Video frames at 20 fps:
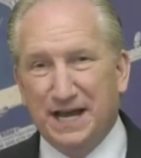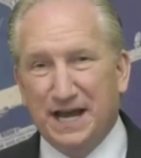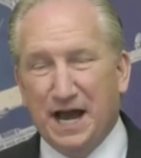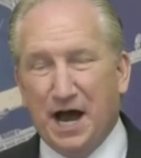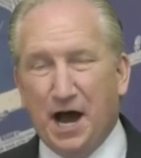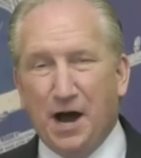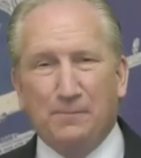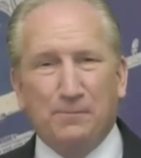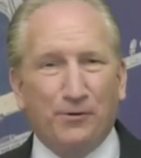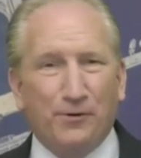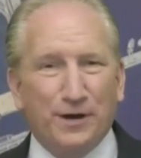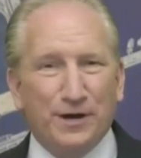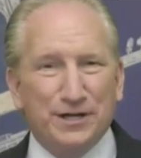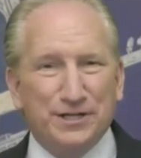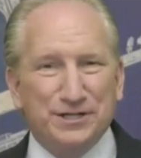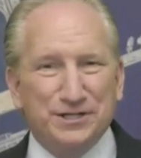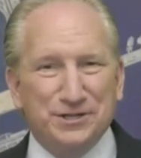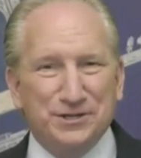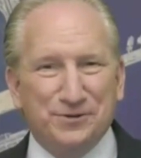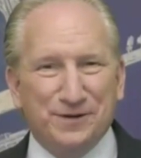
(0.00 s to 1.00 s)

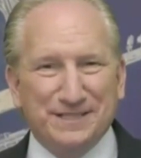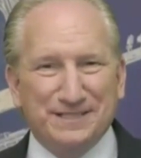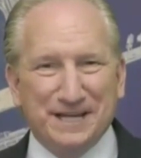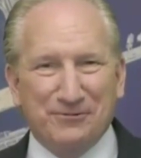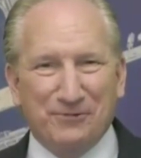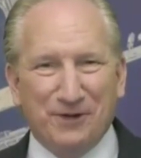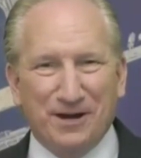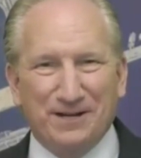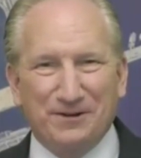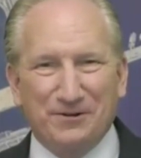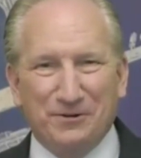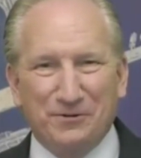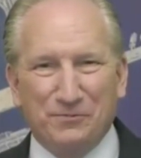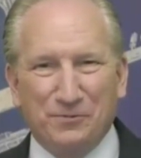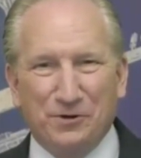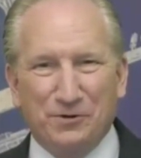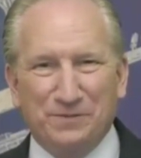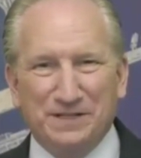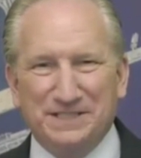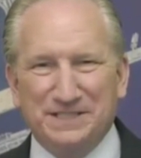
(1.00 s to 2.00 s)
Operation USA right here in
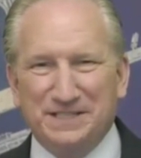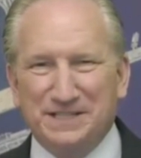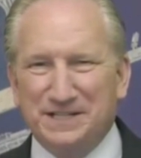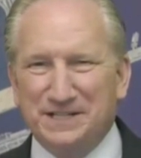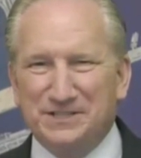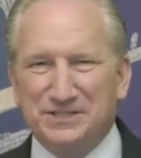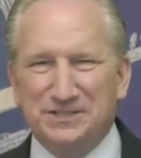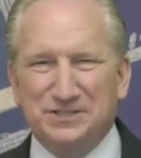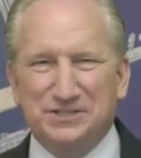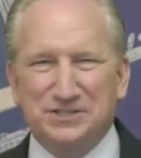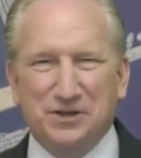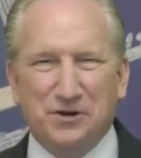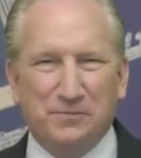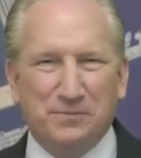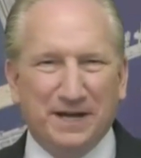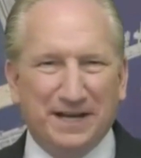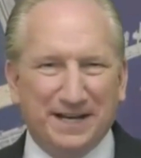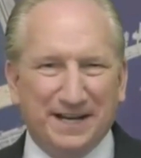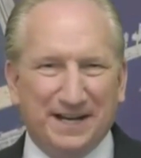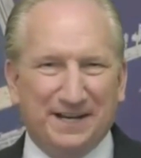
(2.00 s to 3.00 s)
Wilmington, and so
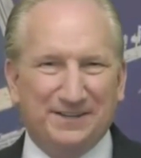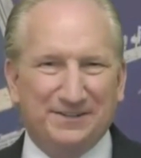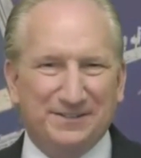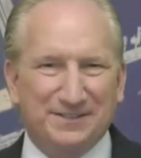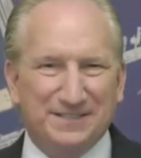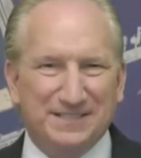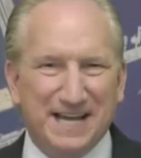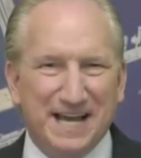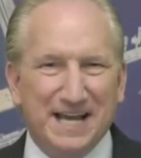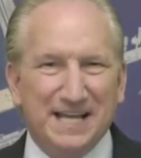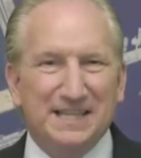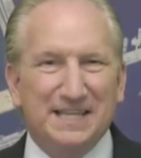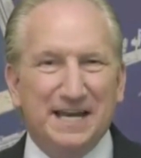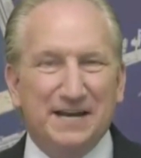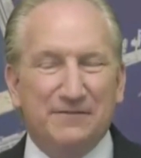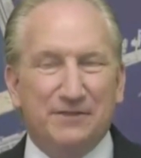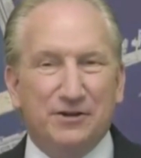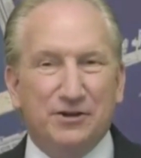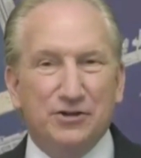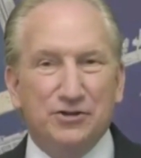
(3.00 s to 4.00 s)
many others
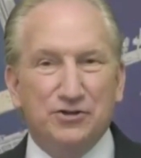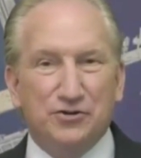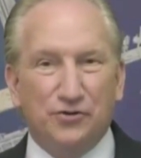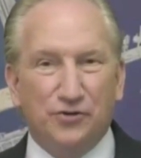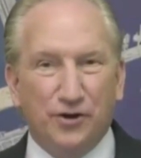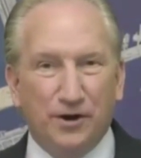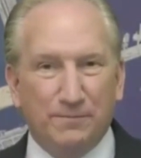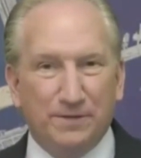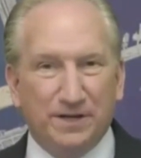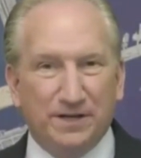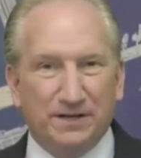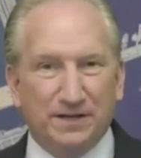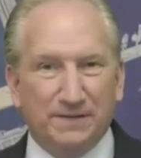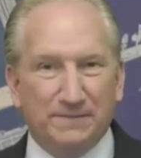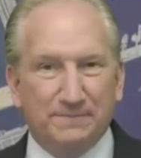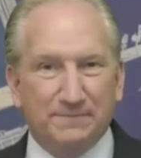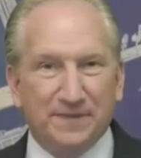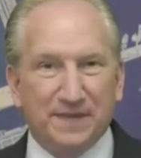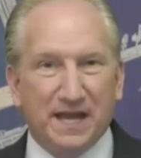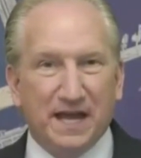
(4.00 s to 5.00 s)
that have
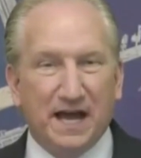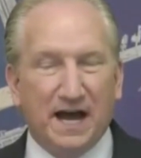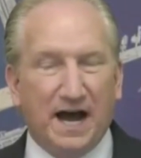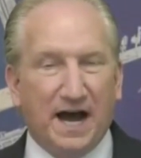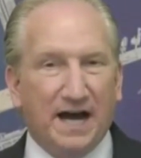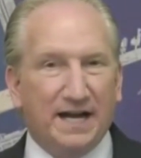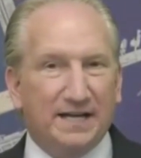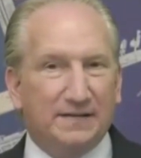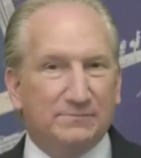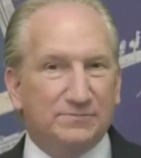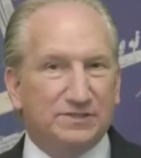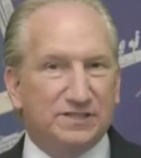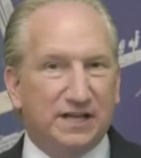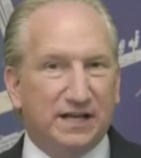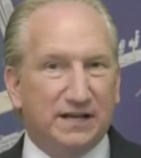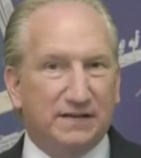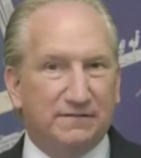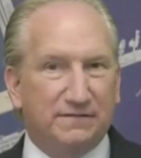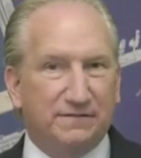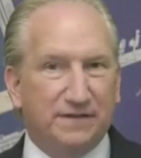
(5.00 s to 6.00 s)
contributed items
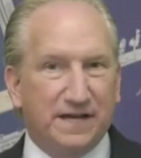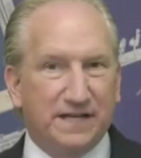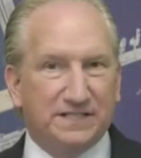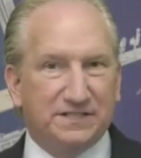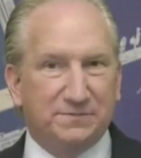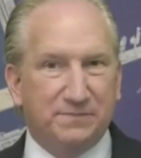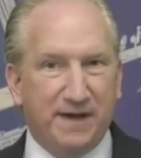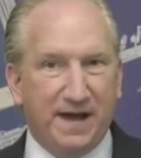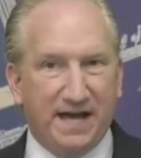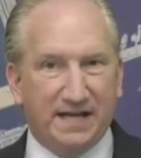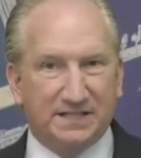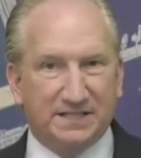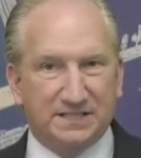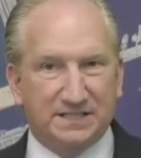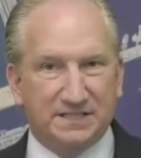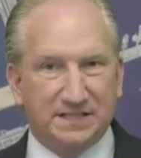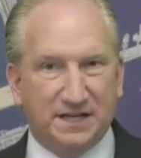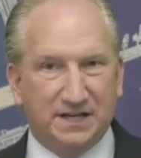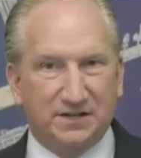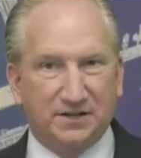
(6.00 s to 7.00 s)
like face
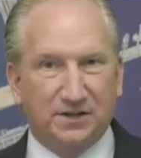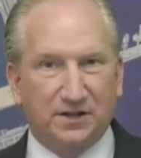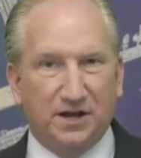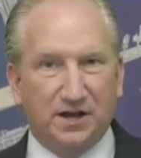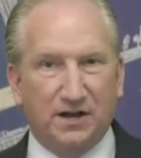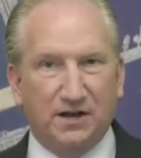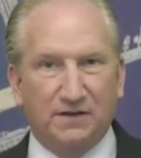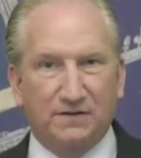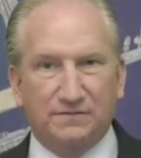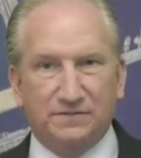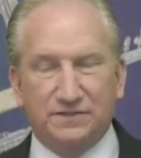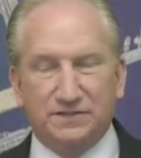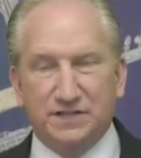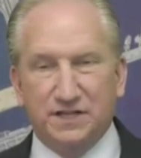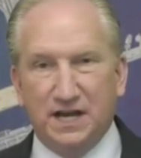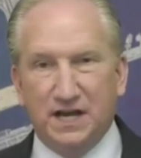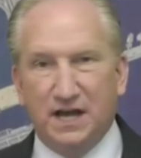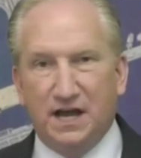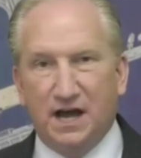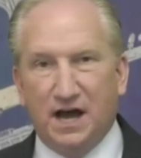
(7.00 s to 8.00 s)
masks and gloves,
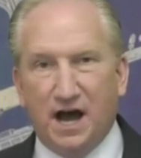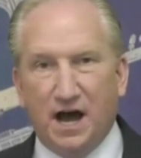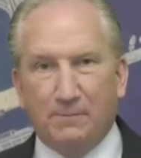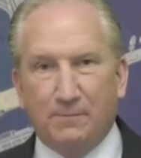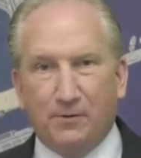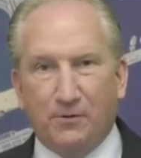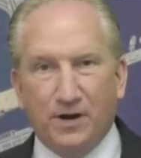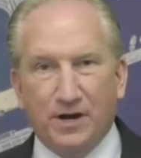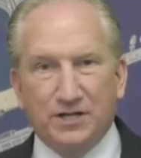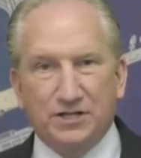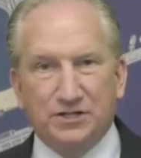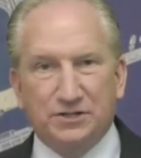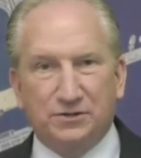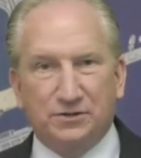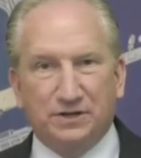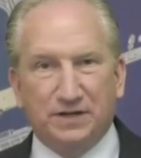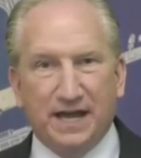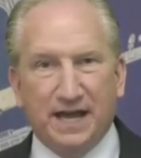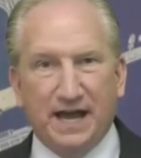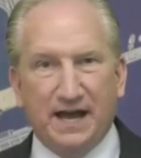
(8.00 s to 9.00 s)

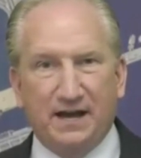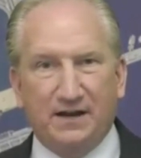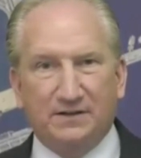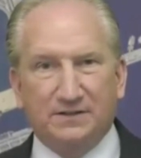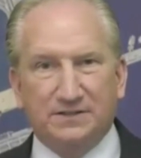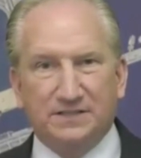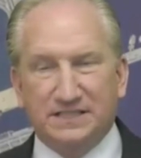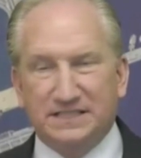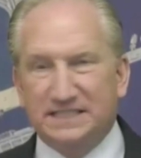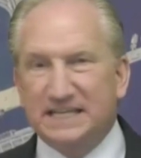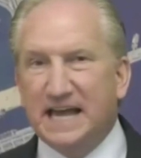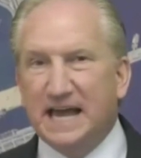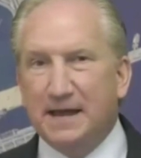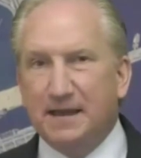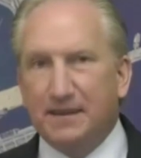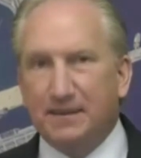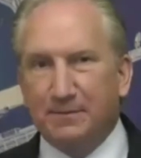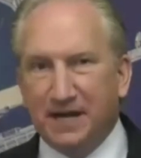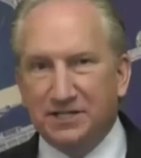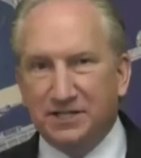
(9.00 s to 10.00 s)
operational gowns,
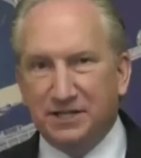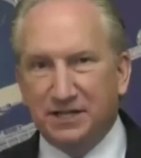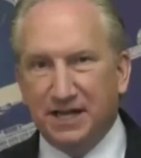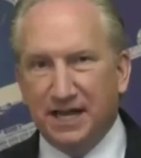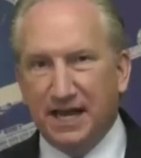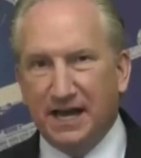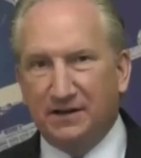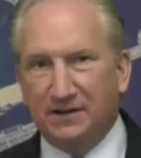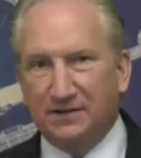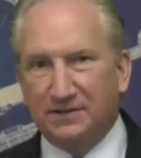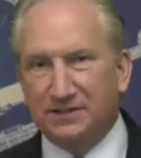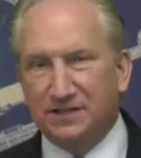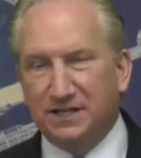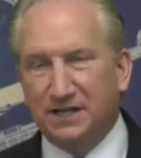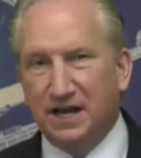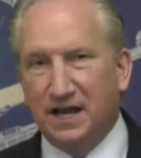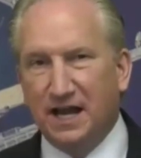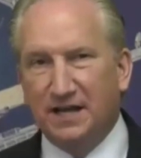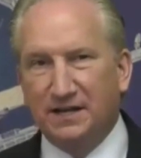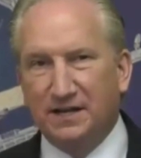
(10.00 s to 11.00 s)
examination gowns,
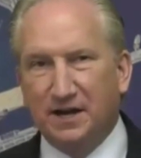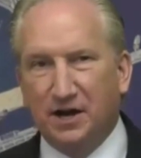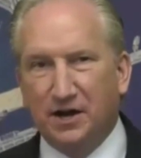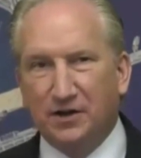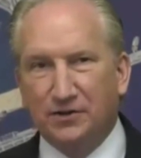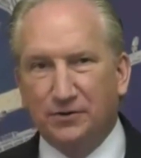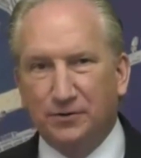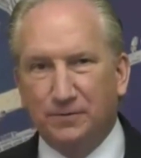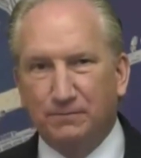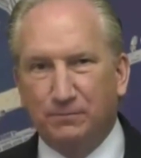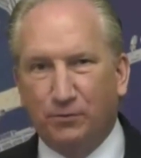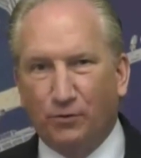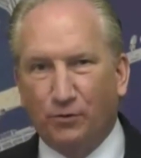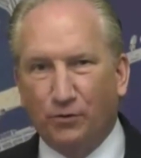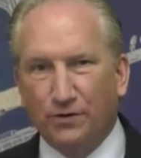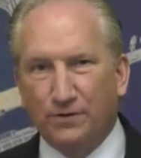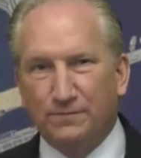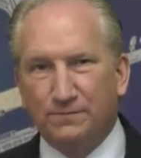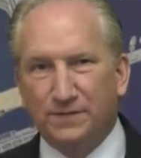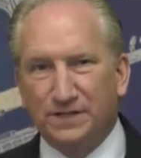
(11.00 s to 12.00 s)
and other
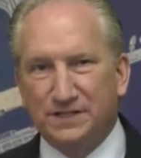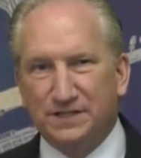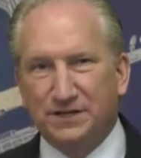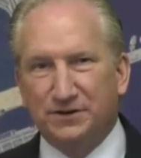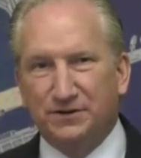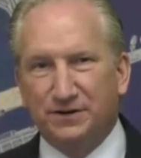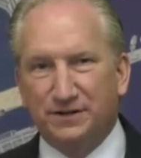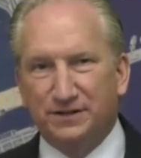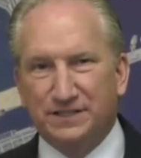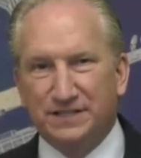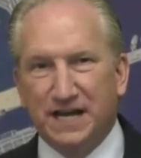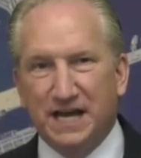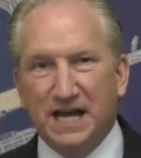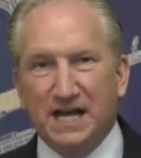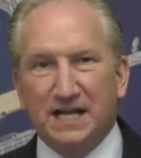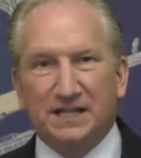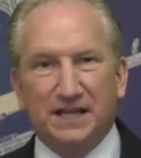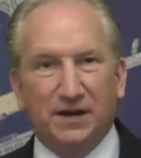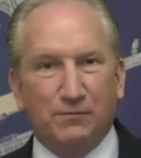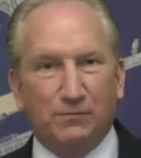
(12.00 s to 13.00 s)
important materials
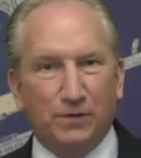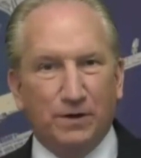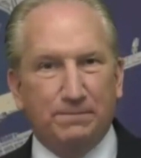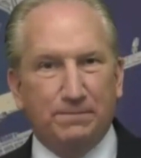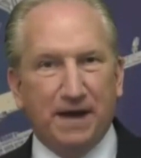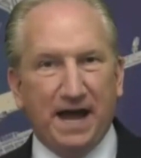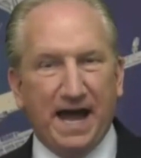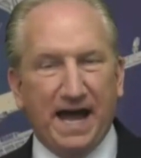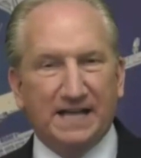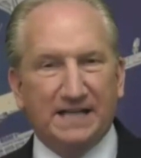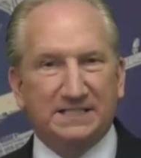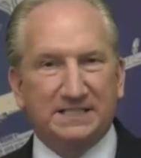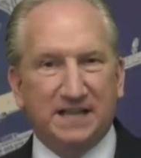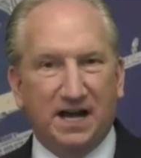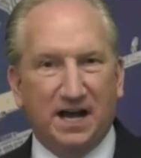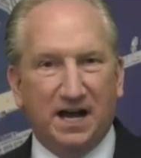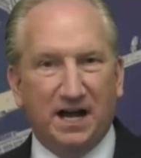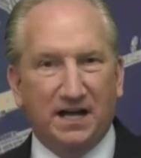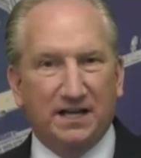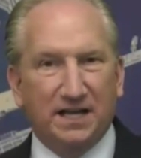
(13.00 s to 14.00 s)
that we pass
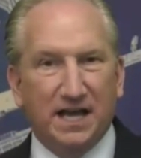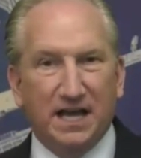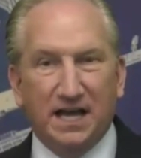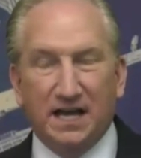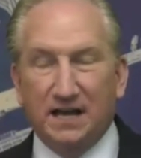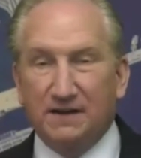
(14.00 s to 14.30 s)
on.